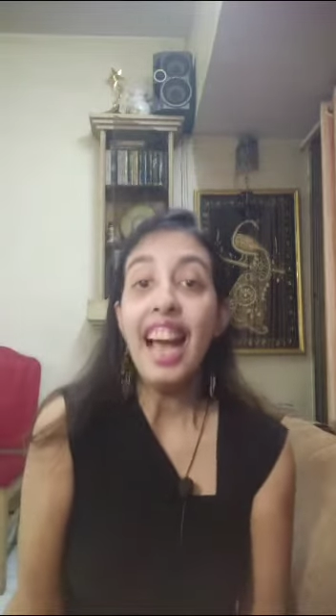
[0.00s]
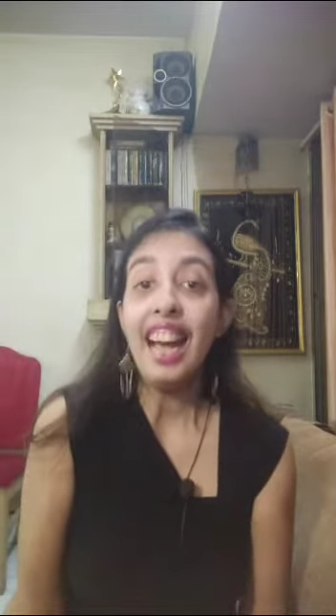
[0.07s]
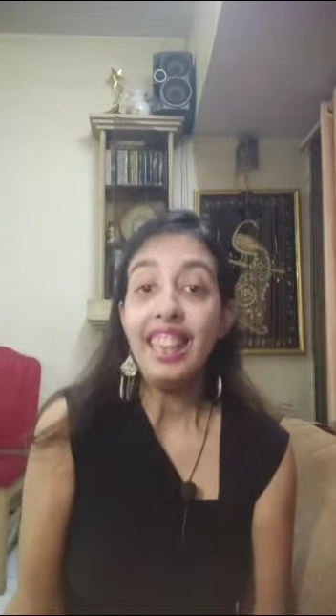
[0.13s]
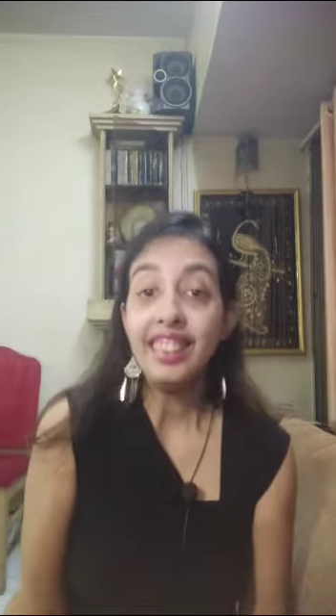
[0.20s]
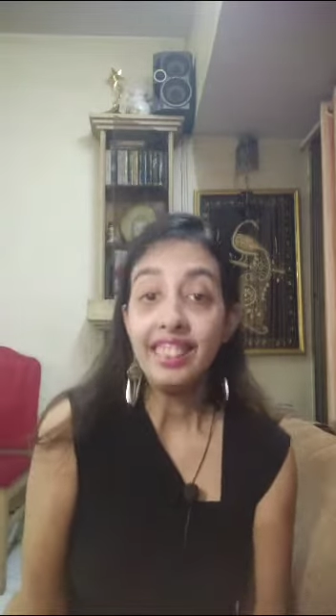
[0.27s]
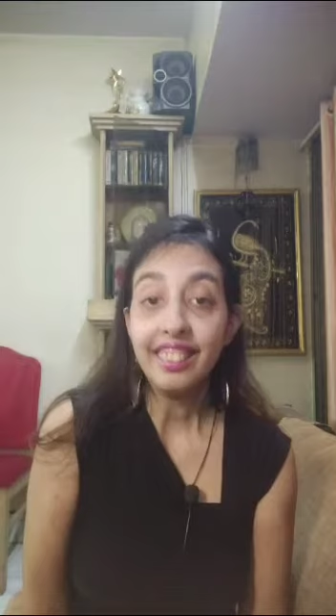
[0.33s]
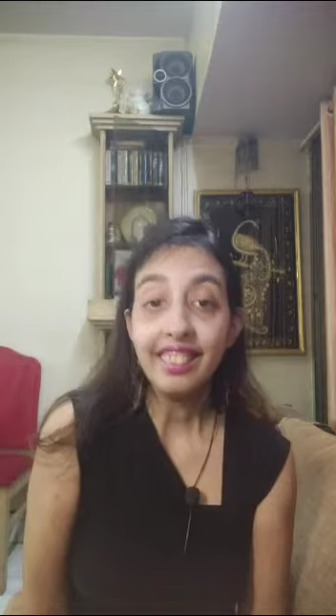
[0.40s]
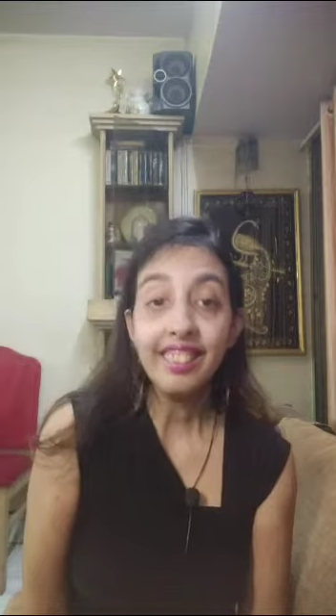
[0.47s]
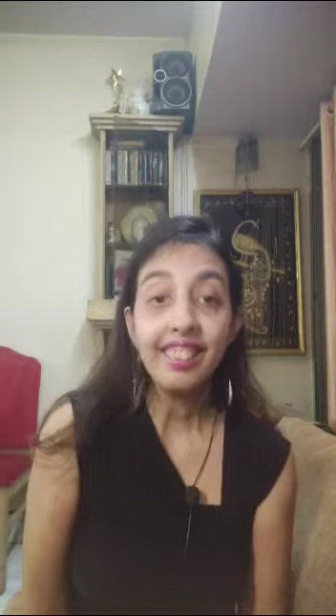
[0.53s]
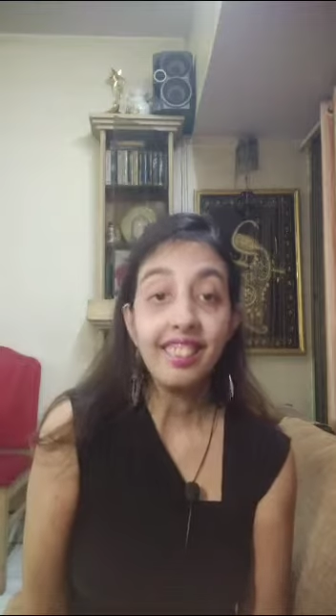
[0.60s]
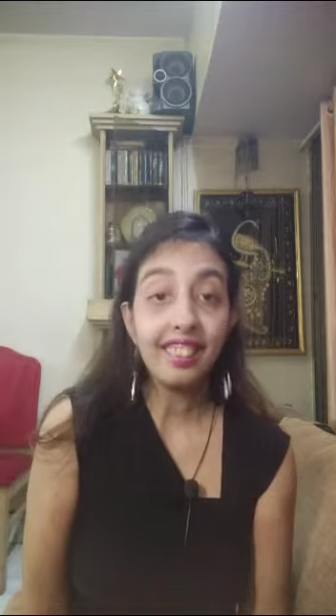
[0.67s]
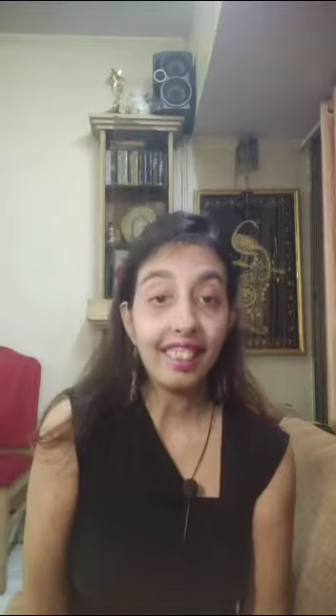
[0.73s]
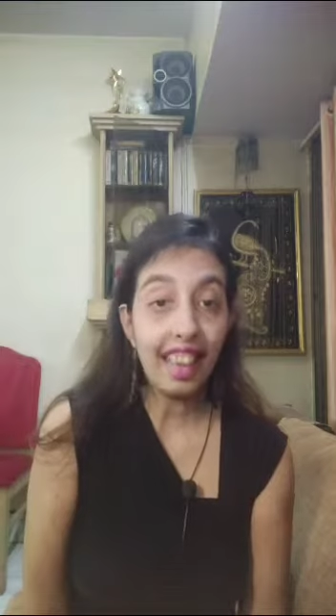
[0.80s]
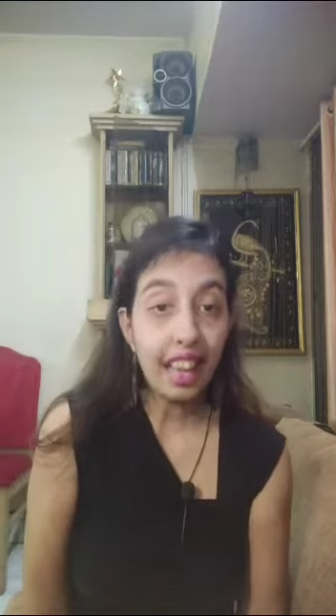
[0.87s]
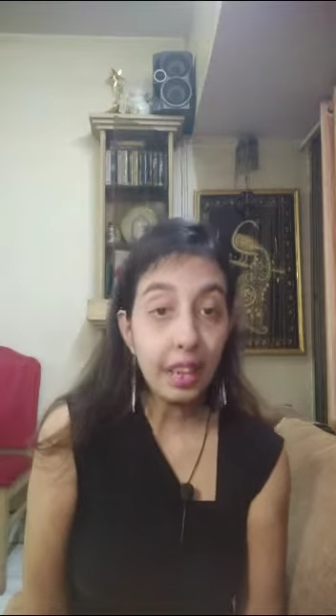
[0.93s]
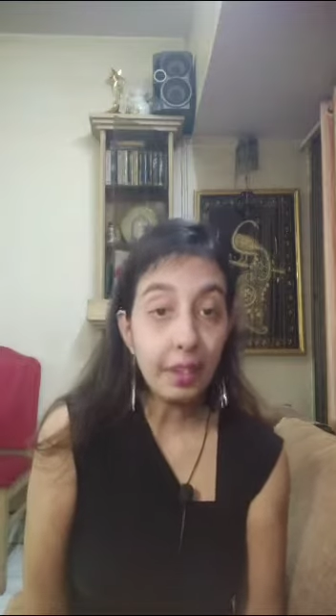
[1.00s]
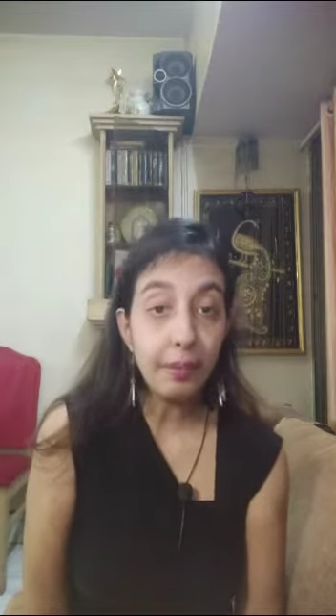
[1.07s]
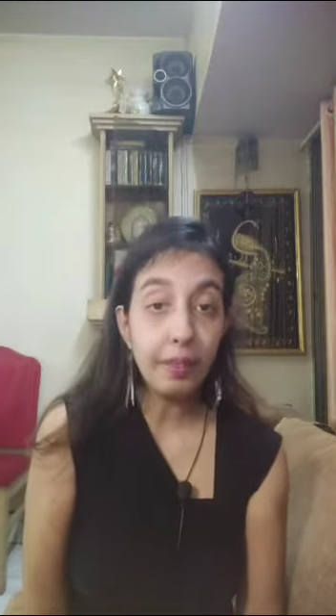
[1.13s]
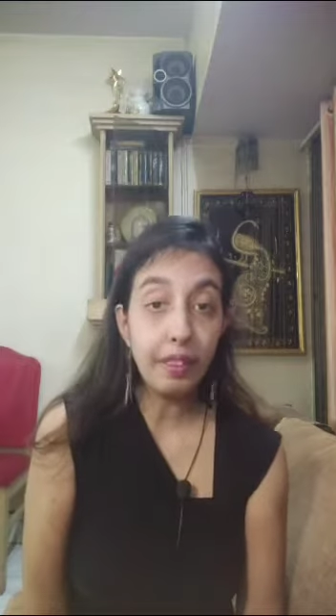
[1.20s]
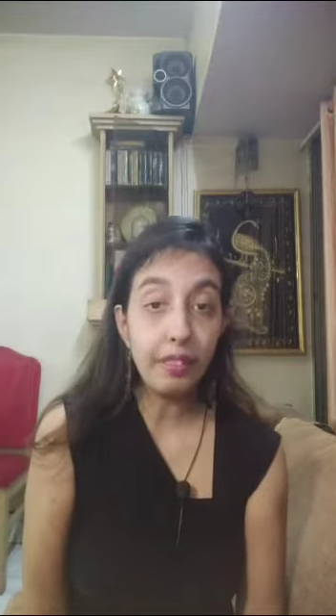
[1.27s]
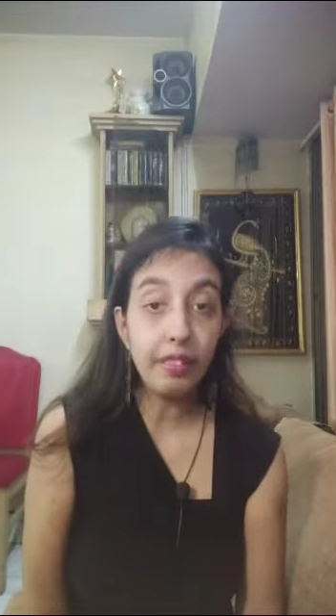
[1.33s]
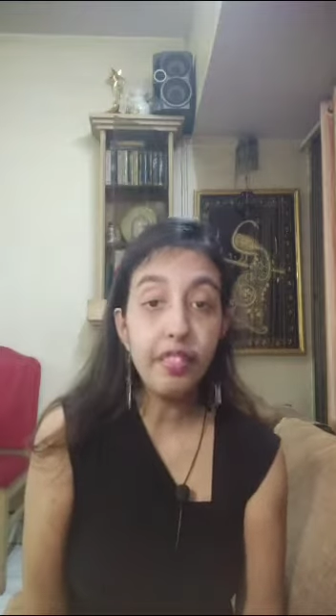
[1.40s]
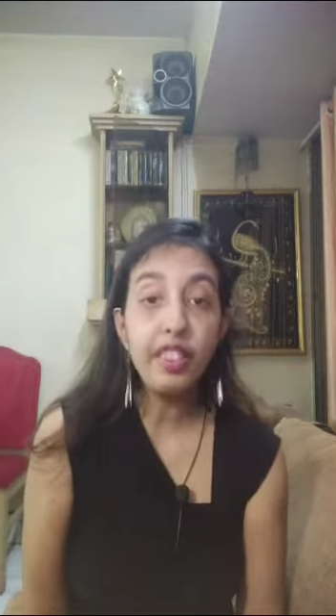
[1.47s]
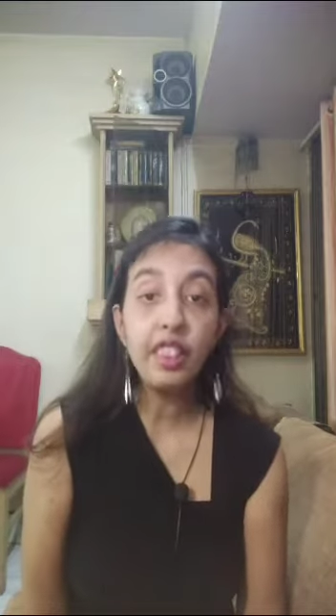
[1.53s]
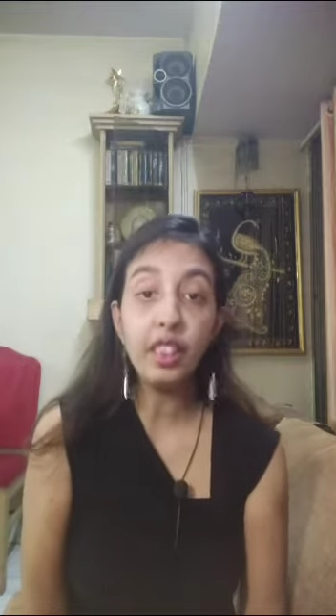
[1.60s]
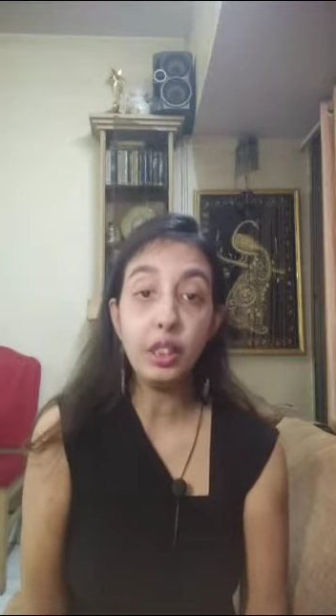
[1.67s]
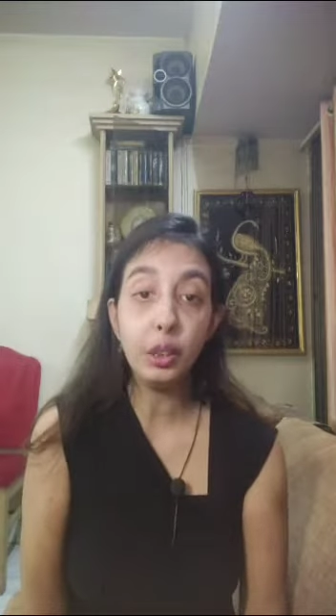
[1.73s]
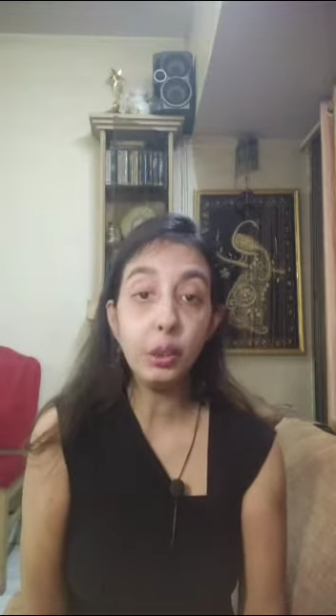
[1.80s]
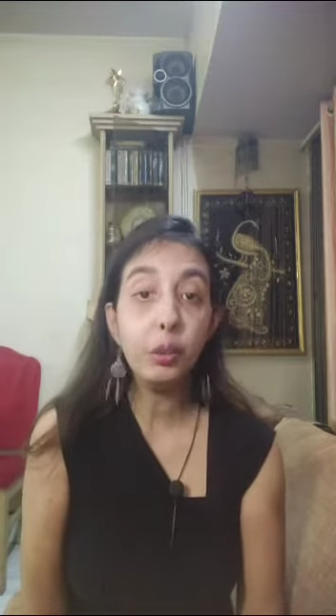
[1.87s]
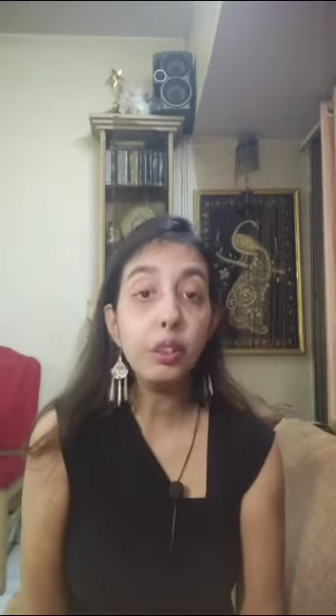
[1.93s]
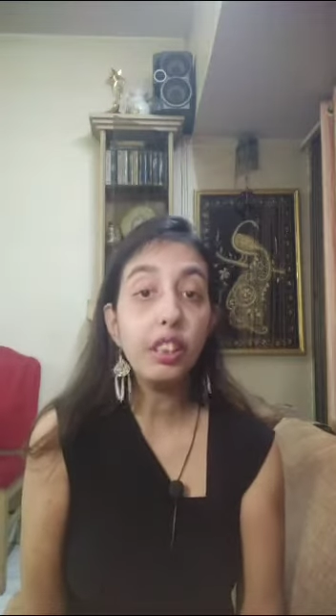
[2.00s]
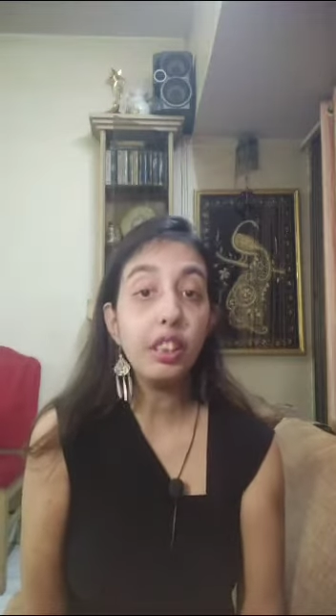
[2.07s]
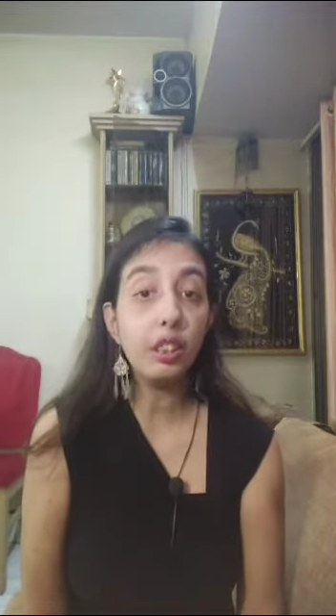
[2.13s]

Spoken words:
And it is a crime if we reduce